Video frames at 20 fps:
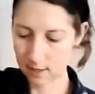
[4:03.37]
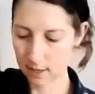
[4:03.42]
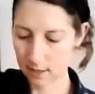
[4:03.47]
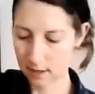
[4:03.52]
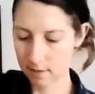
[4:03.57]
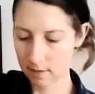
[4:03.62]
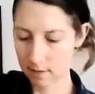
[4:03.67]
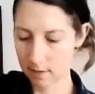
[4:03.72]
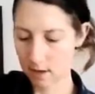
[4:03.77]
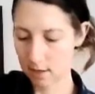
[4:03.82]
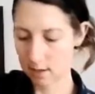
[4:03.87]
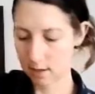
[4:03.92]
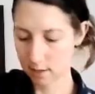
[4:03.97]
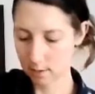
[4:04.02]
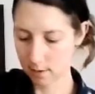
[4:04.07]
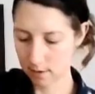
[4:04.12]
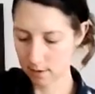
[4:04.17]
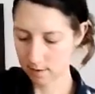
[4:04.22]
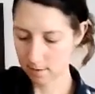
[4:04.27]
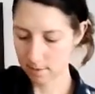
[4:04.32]
I've lost
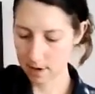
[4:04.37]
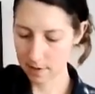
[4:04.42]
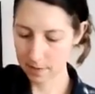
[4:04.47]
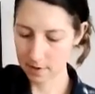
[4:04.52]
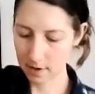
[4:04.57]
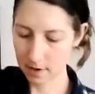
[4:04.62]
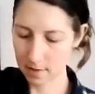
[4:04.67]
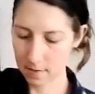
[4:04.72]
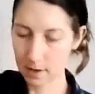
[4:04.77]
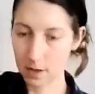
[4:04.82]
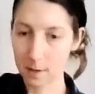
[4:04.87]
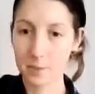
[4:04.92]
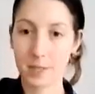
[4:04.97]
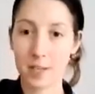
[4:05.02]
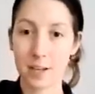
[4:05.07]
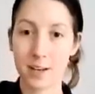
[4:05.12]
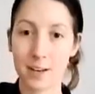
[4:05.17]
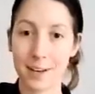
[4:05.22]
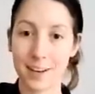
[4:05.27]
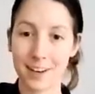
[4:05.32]
one of my pom-poms
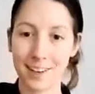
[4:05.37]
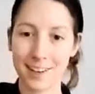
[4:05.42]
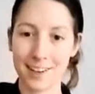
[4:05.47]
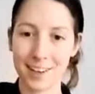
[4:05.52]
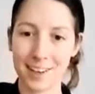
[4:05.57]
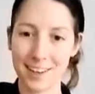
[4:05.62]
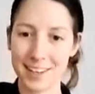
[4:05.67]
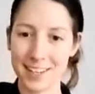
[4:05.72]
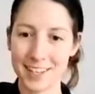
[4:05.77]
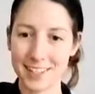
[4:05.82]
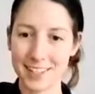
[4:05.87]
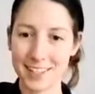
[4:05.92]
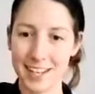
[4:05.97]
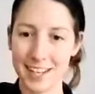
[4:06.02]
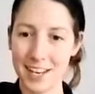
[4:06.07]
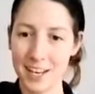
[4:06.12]
here. Ah, there it is.